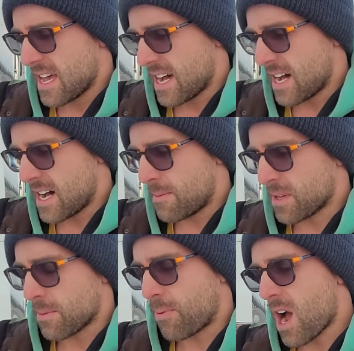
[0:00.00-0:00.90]
Uh,
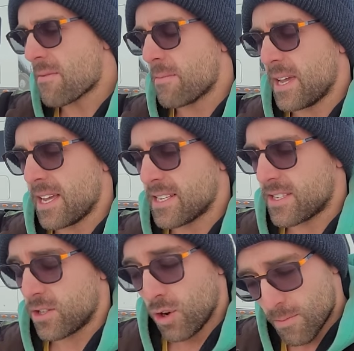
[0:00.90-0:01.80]
but the problem
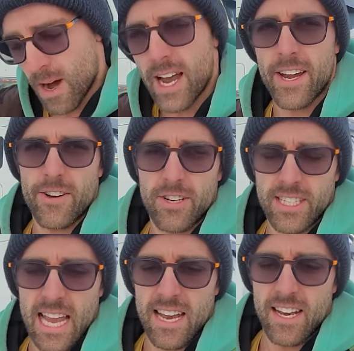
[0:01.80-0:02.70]
is, to my
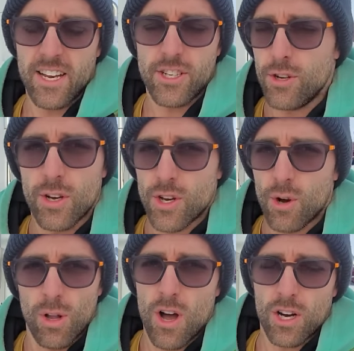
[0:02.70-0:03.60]
understanding, is you can
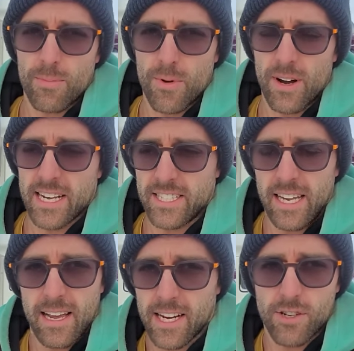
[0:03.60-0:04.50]
no longer put an
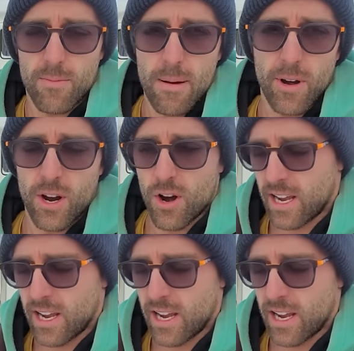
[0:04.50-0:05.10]
SD extra memory card.